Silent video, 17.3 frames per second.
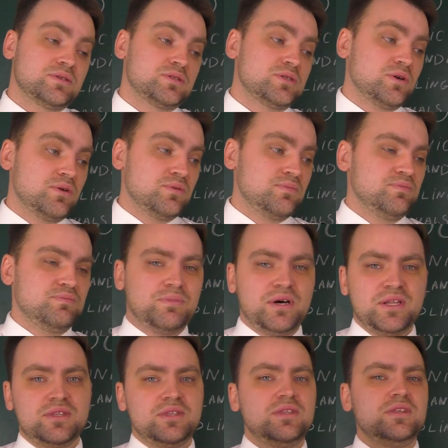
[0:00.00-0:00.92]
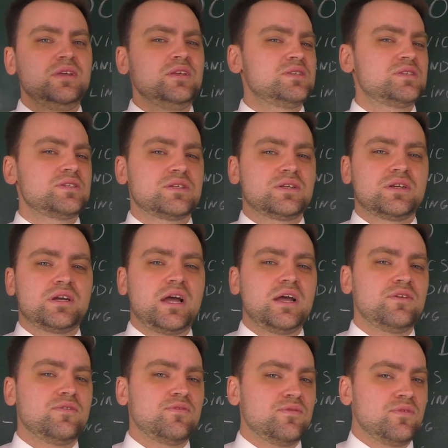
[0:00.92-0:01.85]
So, but it's
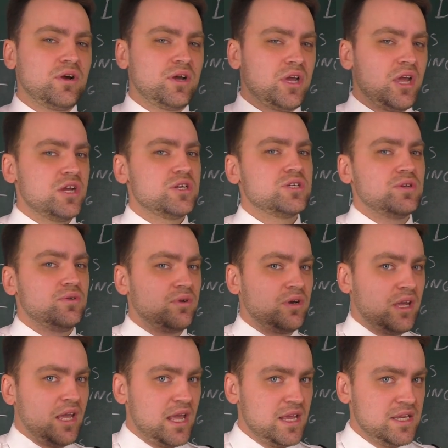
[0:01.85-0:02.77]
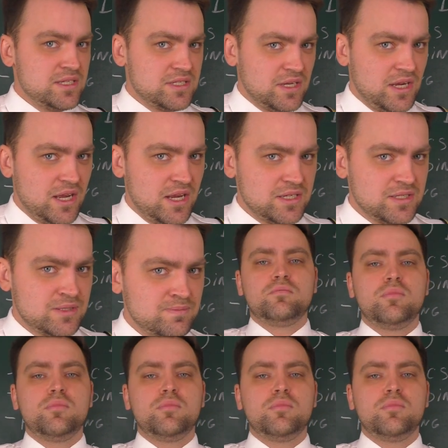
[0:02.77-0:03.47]
kind of occasional case, guys.